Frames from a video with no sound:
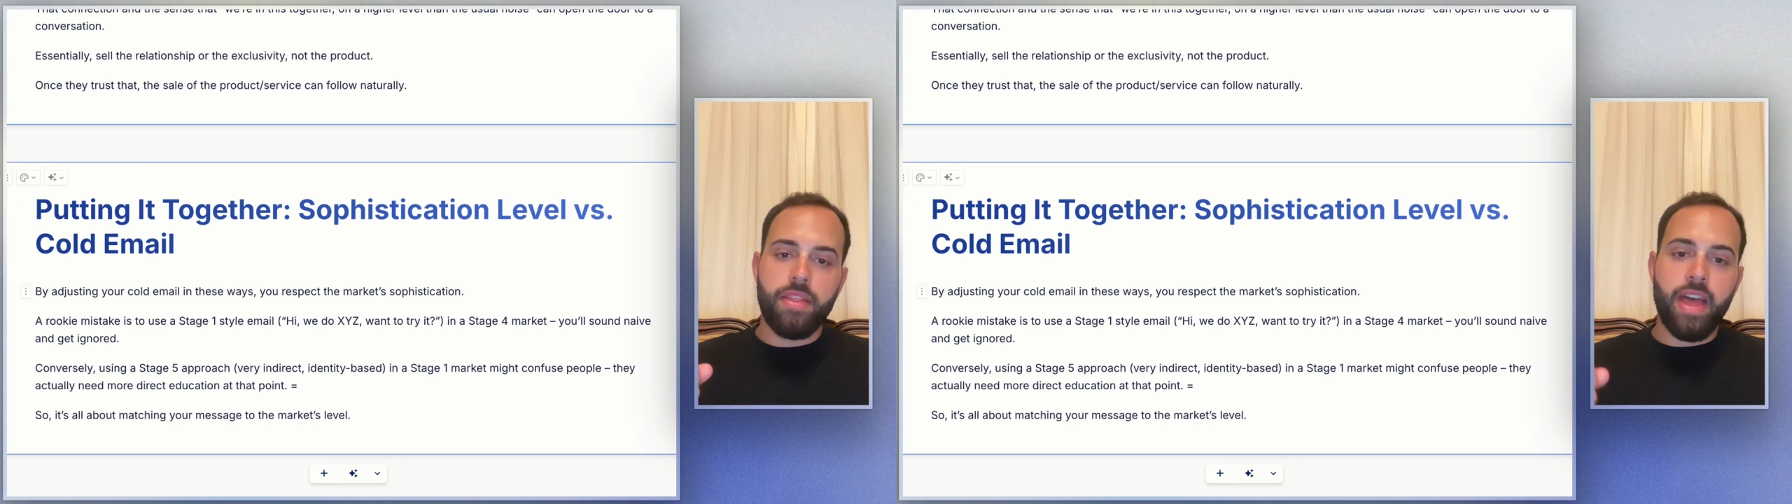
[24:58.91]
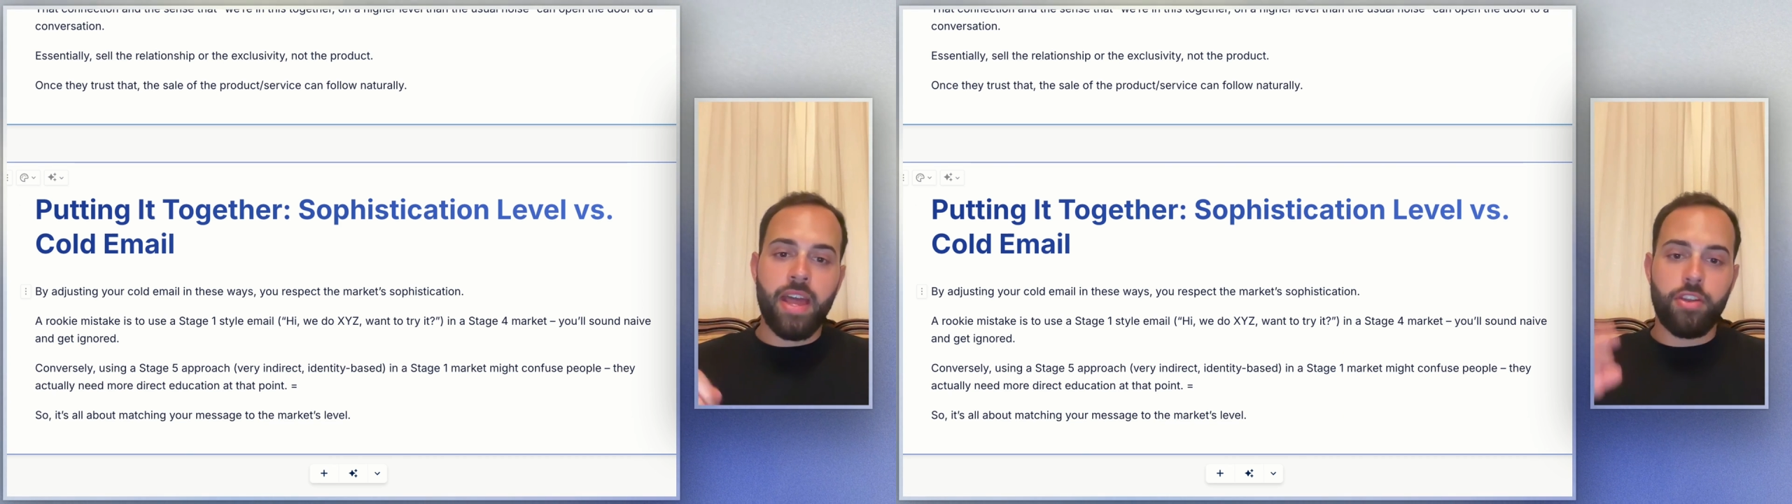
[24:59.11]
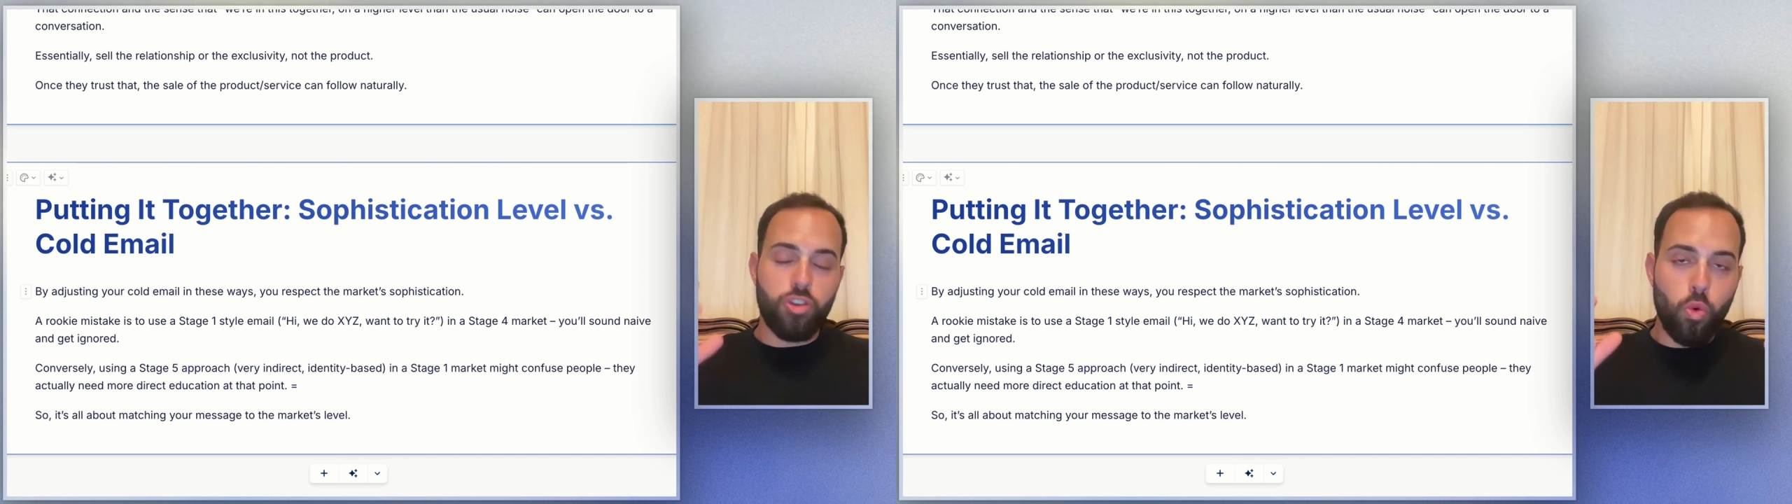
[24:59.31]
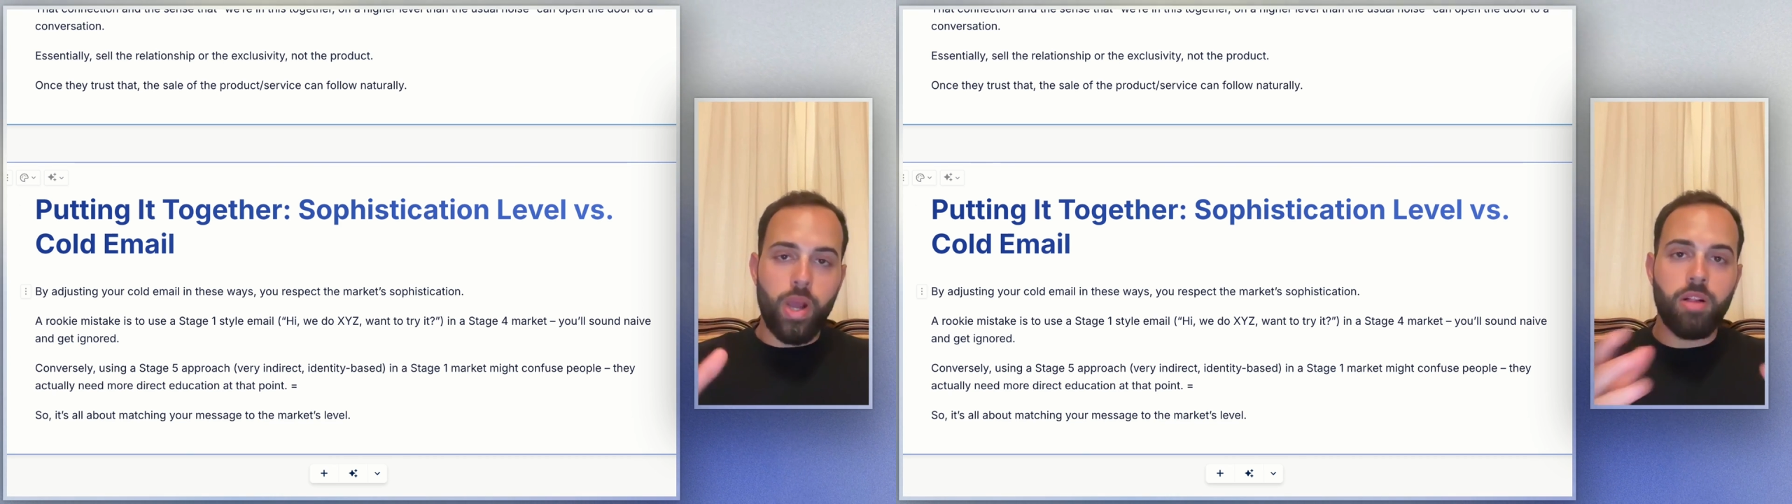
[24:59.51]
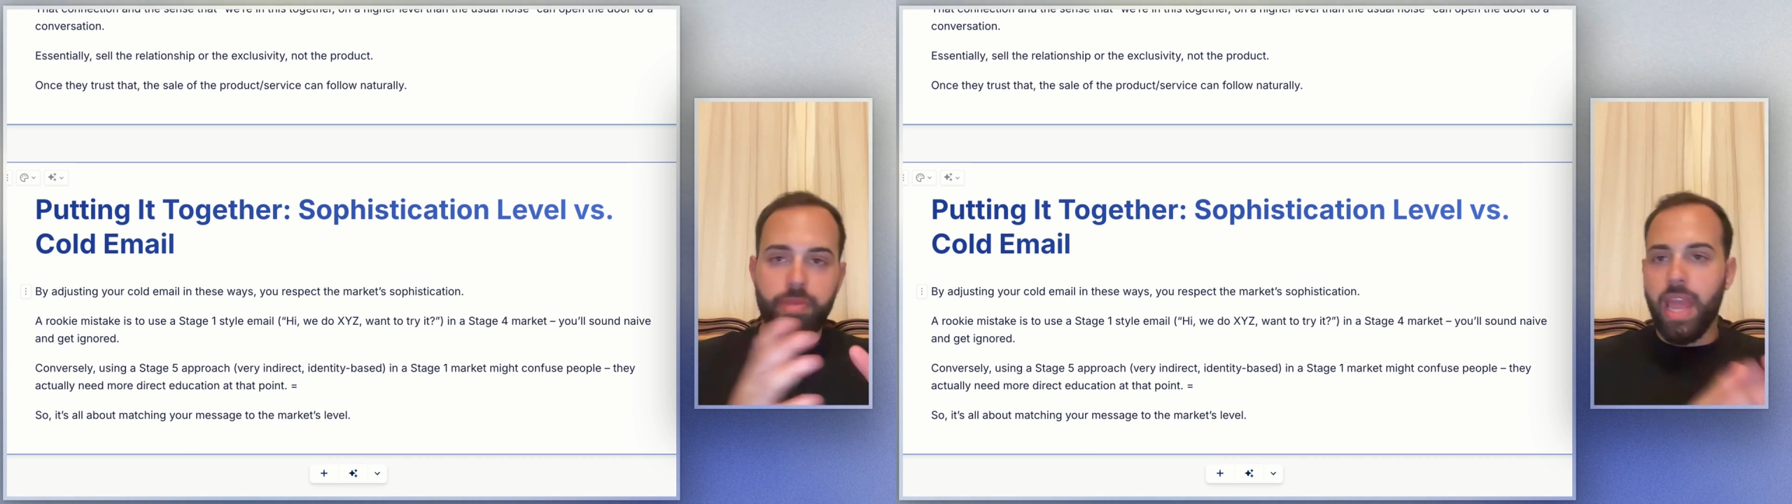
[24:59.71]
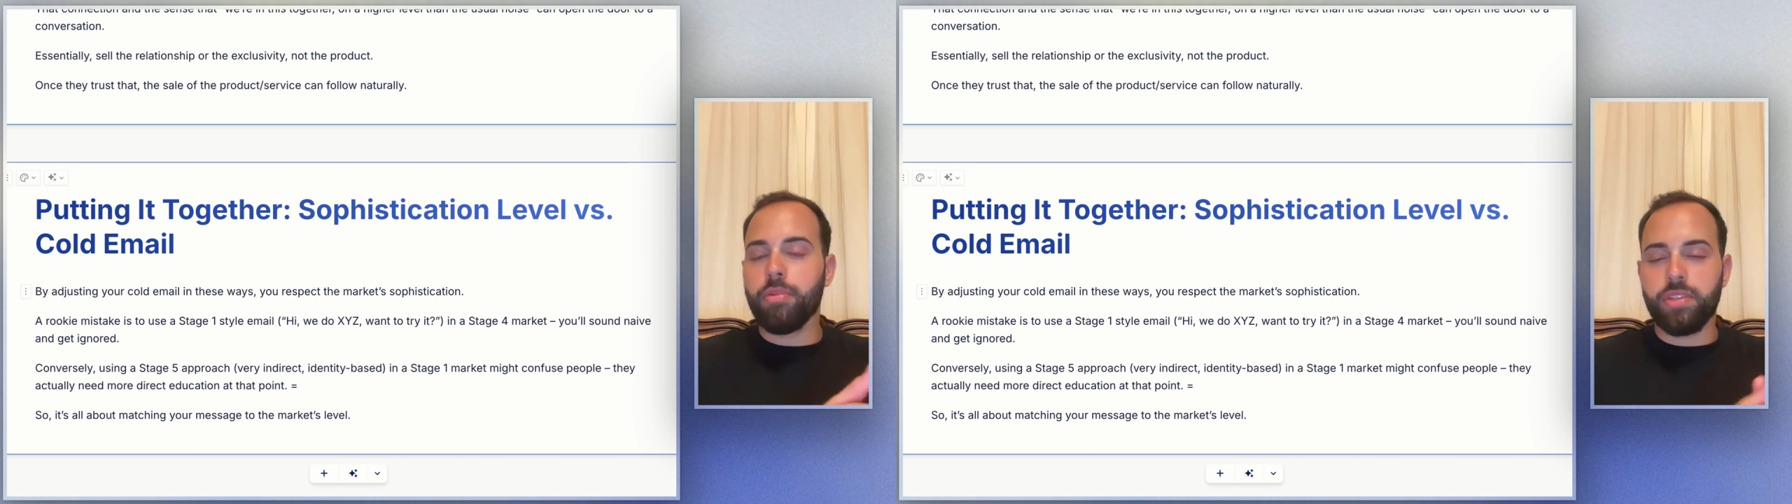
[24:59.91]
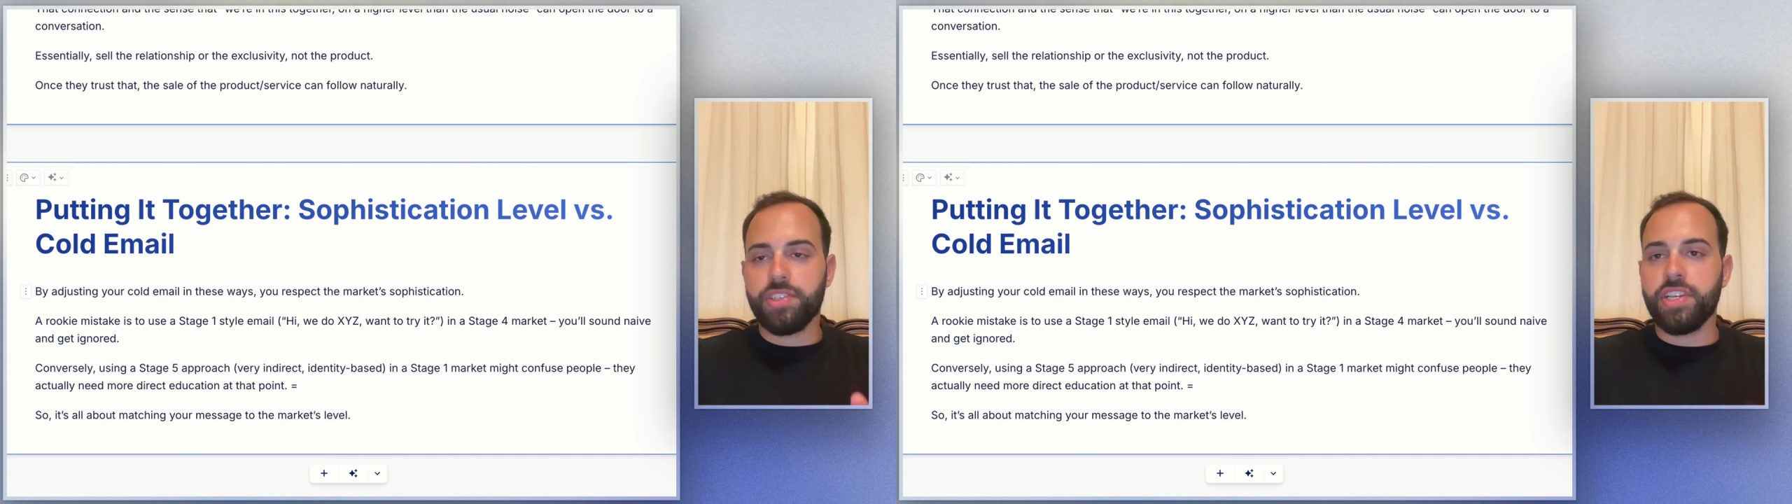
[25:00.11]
then you will be able to